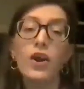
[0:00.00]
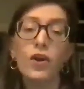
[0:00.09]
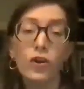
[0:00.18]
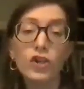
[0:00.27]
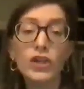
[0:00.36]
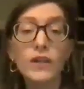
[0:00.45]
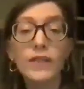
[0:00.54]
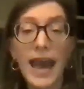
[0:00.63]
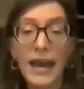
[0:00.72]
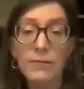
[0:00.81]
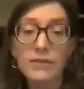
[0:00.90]
urging the
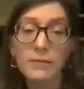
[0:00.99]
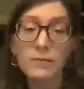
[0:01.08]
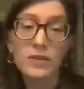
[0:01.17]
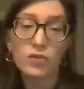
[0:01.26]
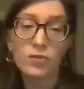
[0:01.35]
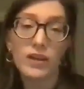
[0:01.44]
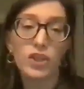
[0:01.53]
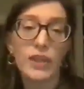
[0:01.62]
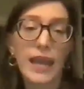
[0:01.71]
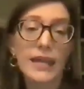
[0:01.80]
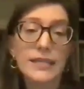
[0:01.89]
Adams administration
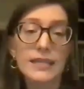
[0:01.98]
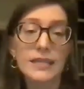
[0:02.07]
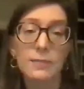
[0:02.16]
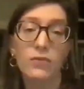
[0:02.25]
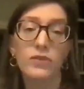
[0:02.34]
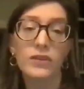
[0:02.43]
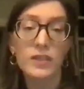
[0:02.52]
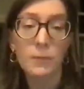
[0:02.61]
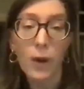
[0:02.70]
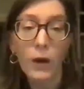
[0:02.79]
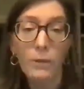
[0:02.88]
and its buildings
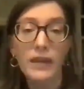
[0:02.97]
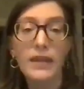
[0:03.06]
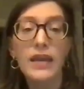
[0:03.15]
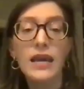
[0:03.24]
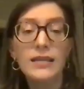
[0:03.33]
department